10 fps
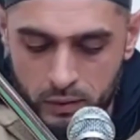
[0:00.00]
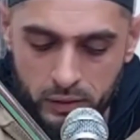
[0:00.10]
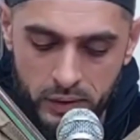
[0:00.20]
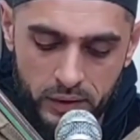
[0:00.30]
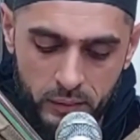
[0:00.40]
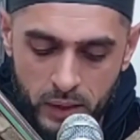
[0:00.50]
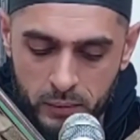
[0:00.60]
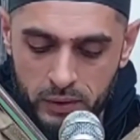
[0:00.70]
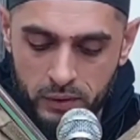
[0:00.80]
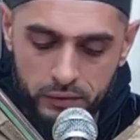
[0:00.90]
that
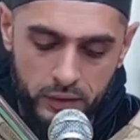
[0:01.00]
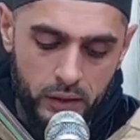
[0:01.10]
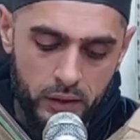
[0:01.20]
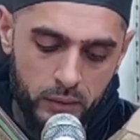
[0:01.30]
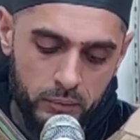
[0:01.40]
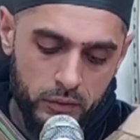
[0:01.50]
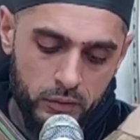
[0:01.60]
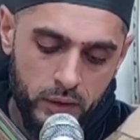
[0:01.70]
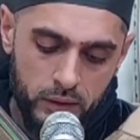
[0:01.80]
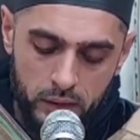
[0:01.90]
Imam al-Ghazali
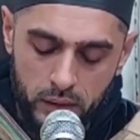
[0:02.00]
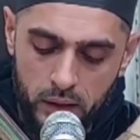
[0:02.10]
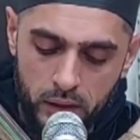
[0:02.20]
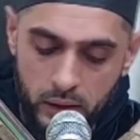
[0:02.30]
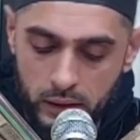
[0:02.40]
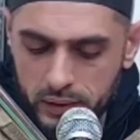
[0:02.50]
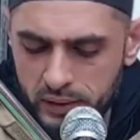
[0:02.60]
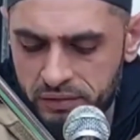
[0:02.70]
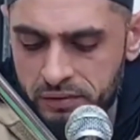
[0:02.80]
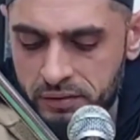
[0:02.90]
rahmatullahi ta'ala alayhi
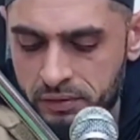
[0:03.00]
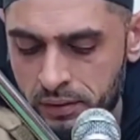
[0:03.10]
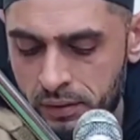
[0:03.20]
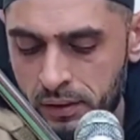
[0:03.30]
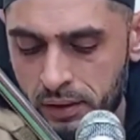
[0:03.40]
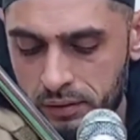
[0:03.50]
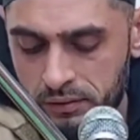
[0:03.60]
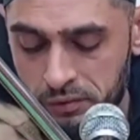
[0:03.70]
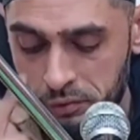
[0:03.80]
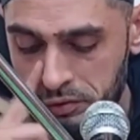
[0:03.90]
lists as a
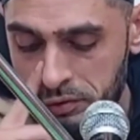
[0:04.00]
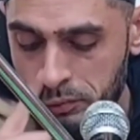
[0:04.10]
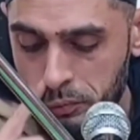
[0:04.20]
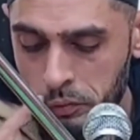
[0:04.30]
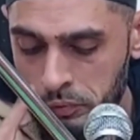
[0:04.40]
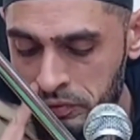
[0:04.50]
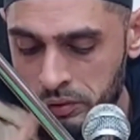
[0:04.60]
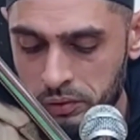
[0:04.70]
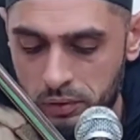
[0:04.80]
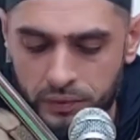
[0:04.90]
duty towards
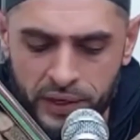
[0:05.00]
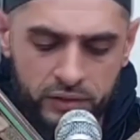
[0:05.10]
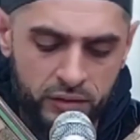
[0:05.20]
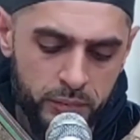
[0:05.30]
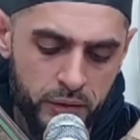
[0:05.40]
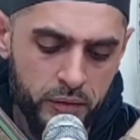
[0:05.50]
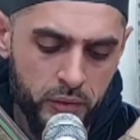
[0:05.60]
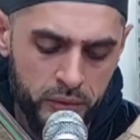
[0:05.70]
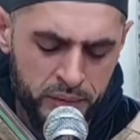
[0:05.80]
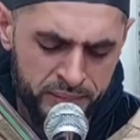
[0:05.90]
the rights of
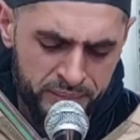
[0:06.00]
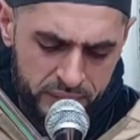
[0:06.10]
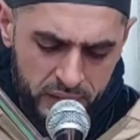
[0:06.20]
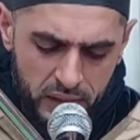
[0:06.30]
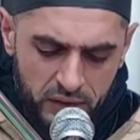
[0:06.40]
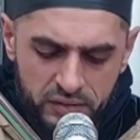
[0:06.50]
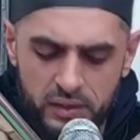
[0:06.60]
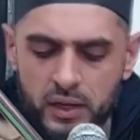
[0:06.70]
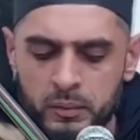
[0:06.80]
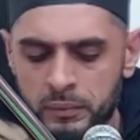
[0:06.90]
brotherhood in
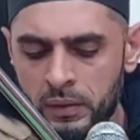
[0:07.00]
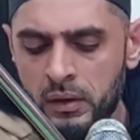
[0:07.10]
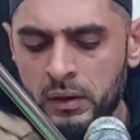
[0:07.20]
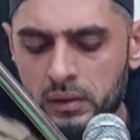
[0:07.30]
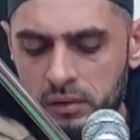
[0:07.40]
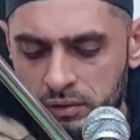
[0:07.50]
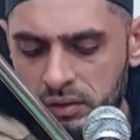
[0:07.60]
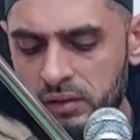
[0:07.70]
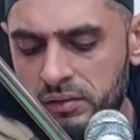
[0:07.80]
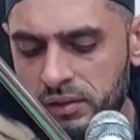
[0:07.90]
Islam
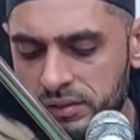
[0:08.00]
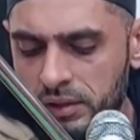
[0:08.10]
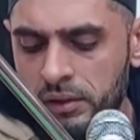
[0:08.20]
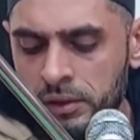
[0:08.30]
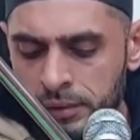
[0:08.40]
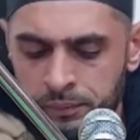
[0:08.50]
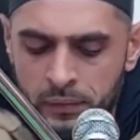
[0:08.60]
concerns the tongue,